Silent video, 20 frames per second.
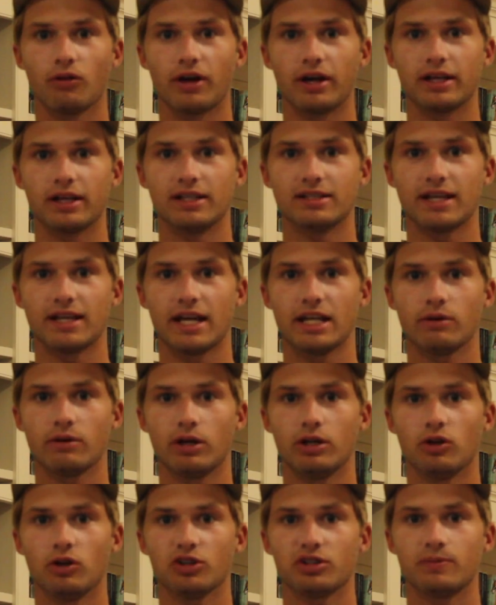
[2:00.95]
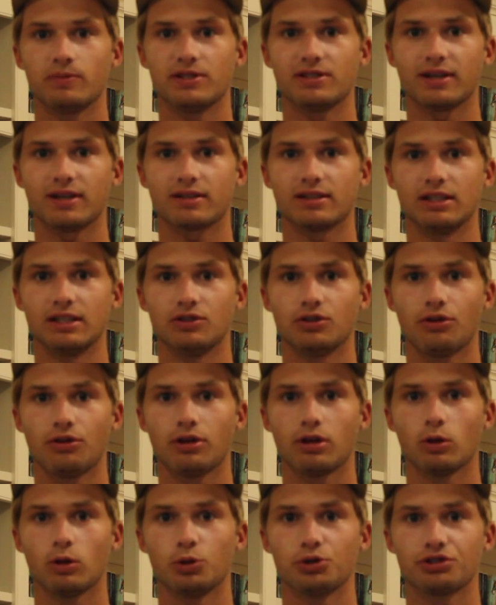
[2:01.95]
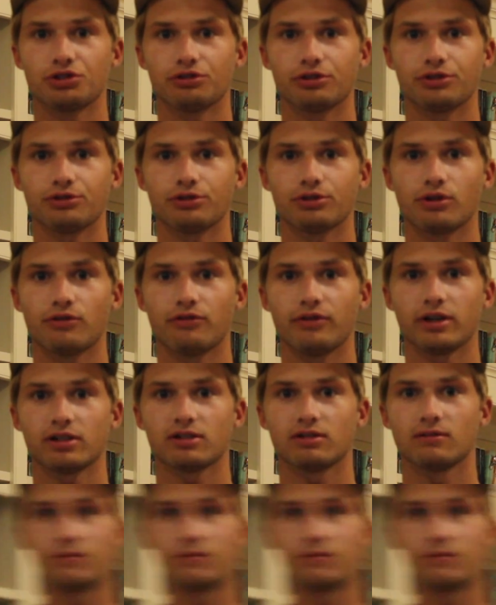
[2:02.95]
that, is there any way not to be sucked into the illusionary truth effect?